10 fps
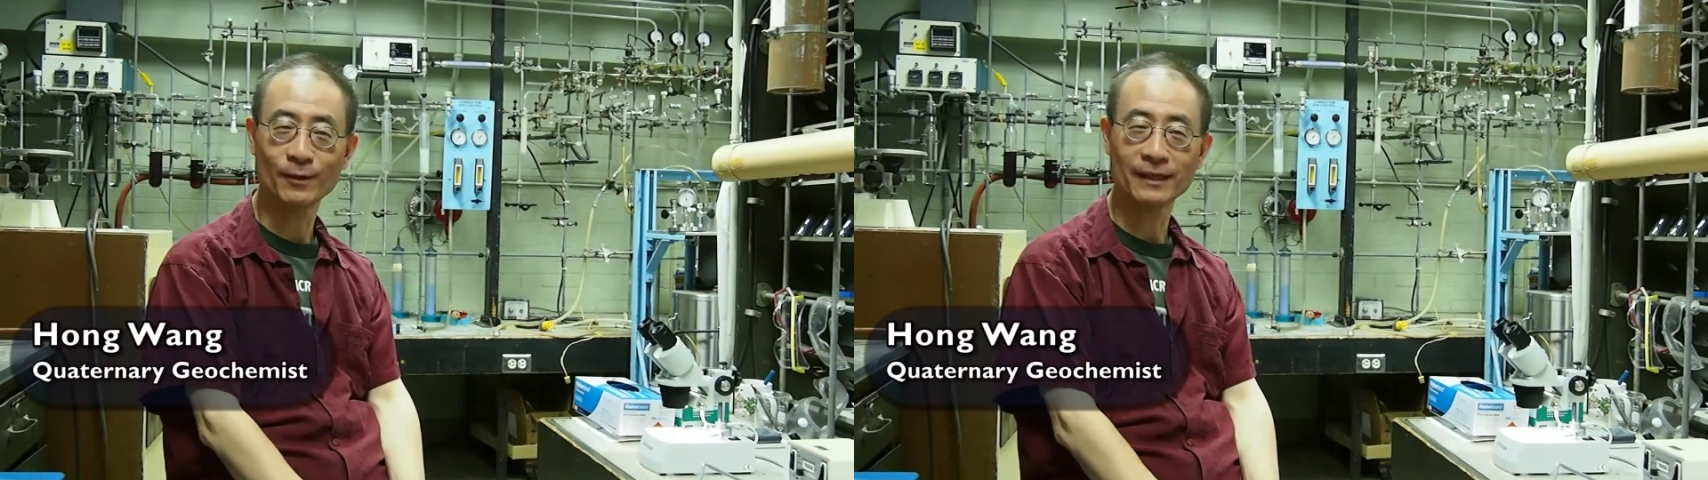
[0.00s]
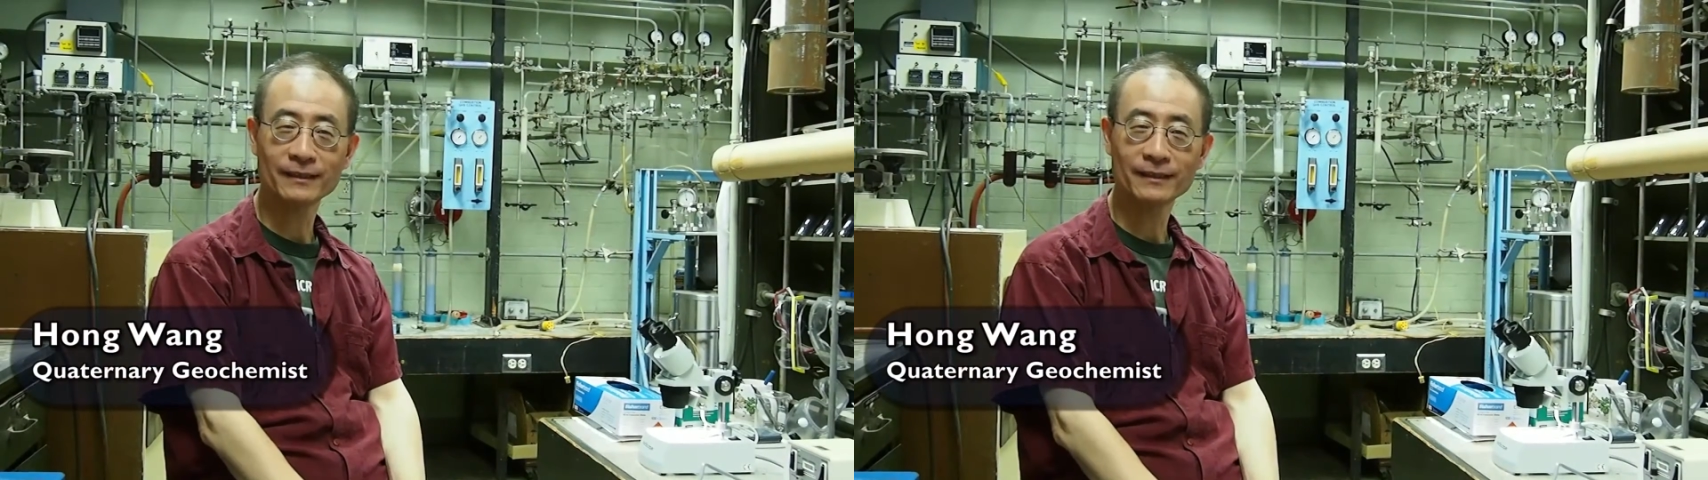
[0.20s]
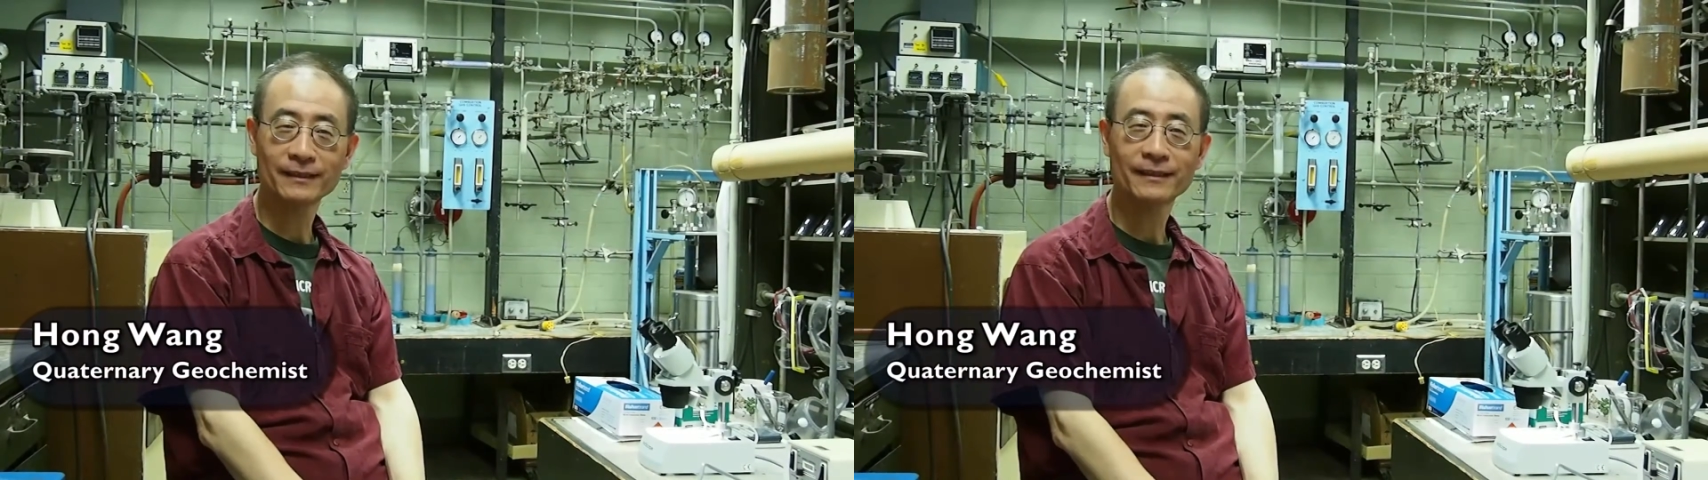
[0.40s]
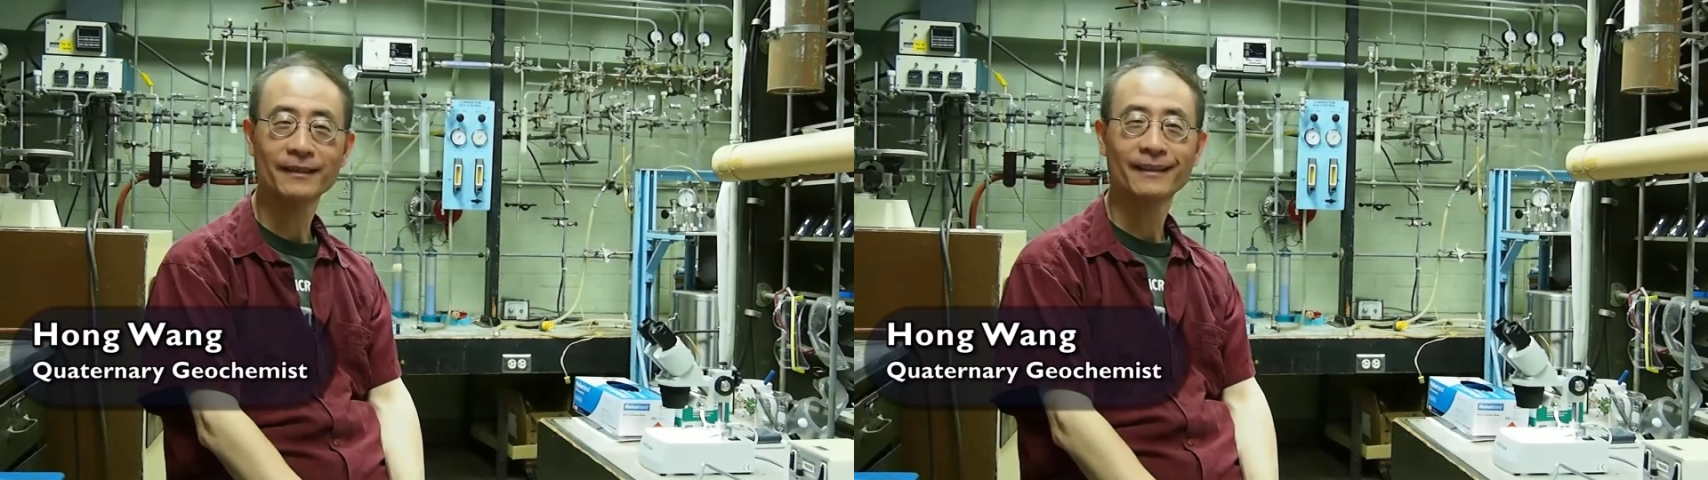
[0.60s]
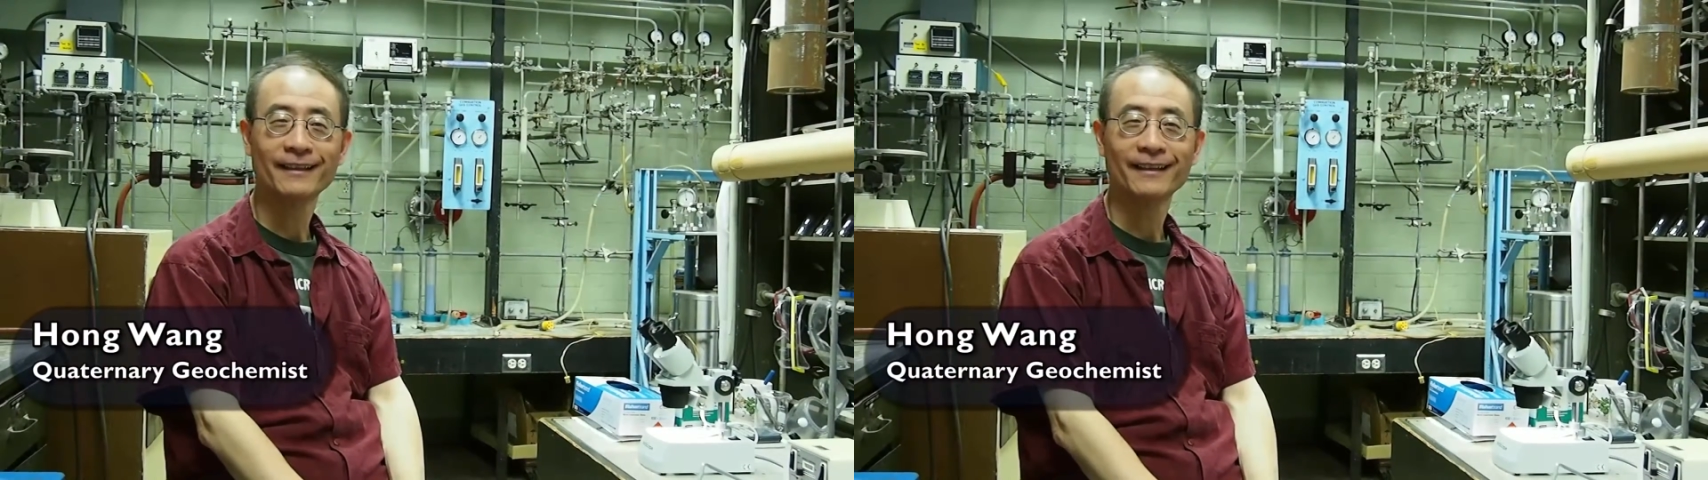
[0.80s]
Wang,
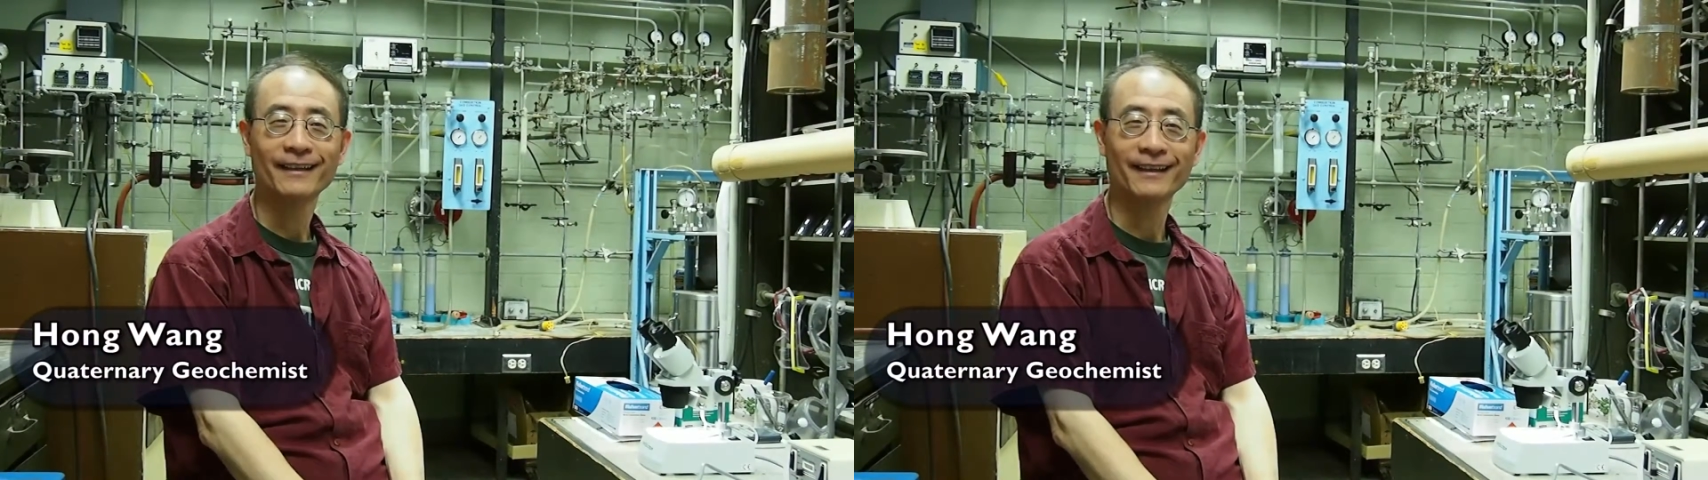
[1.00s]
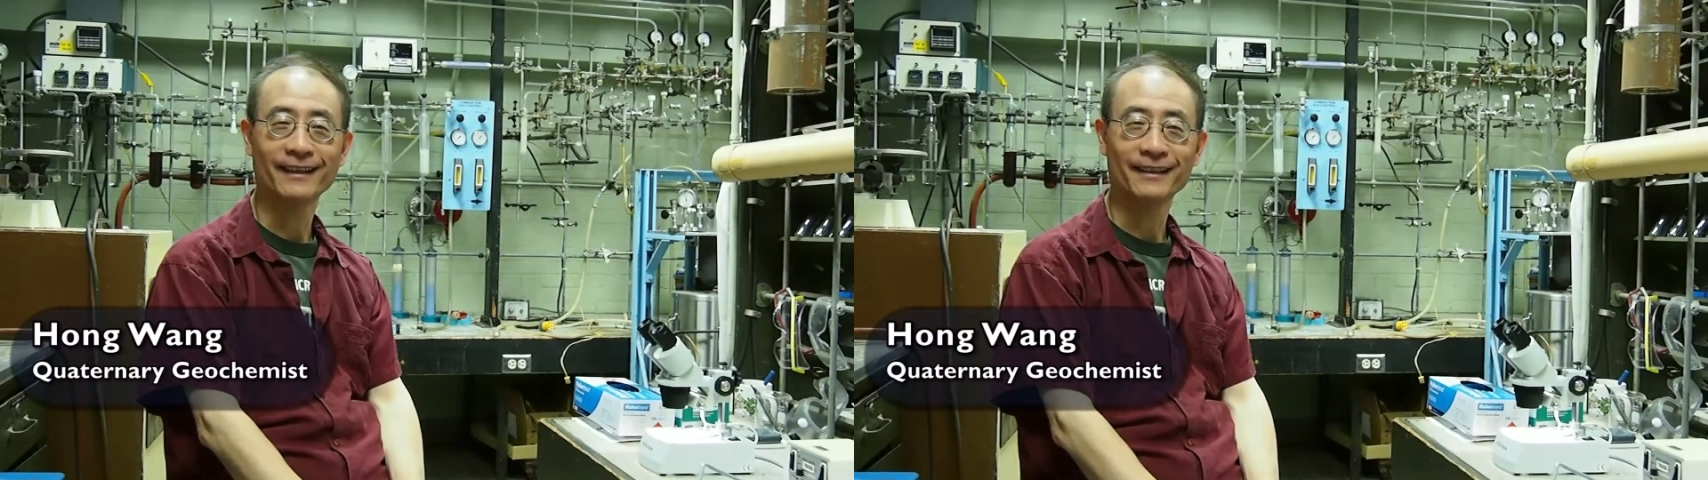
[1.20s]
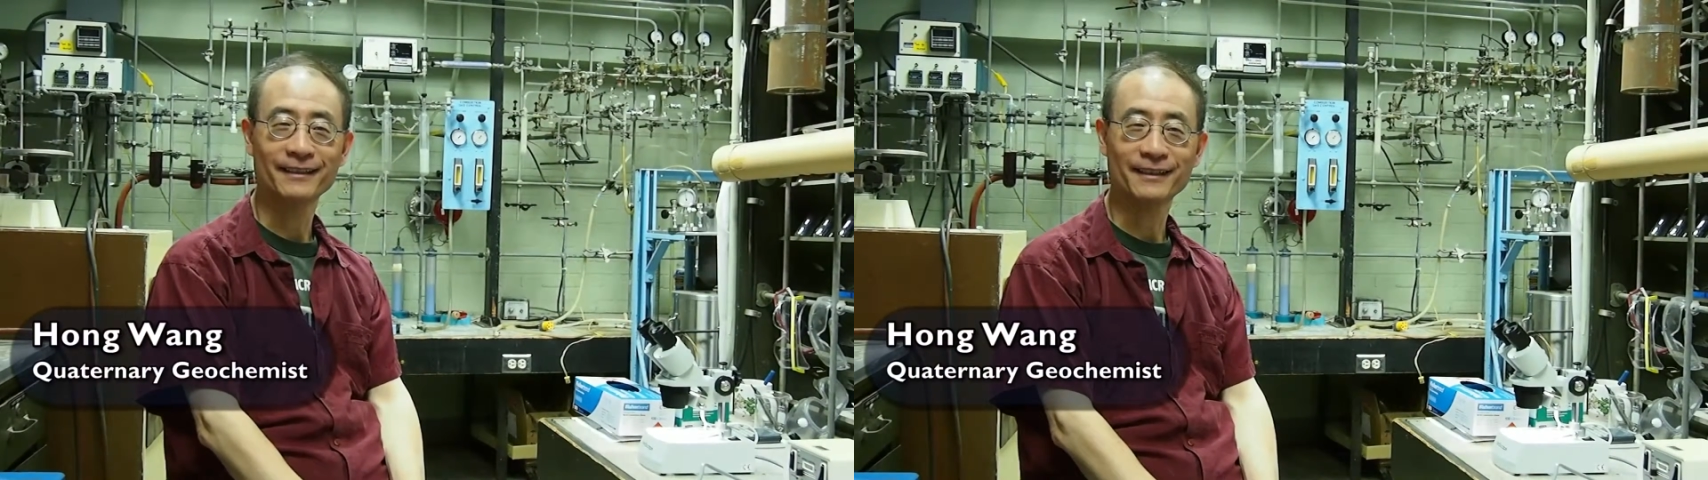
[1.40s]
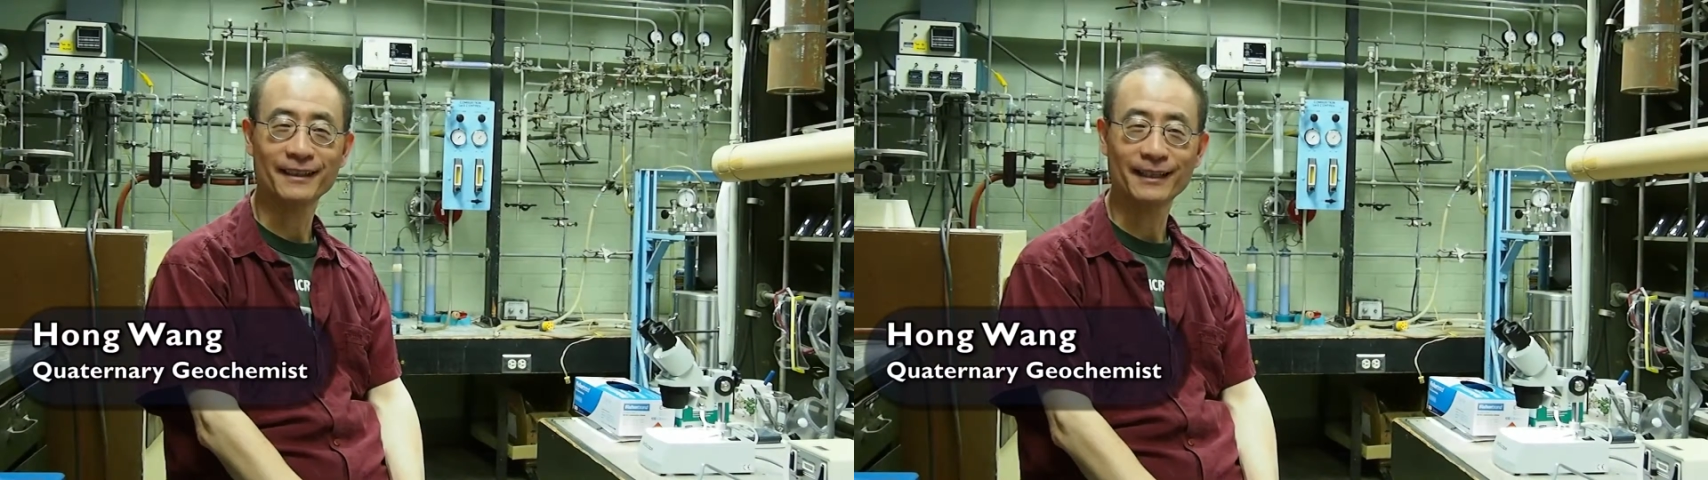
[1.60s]
and uh,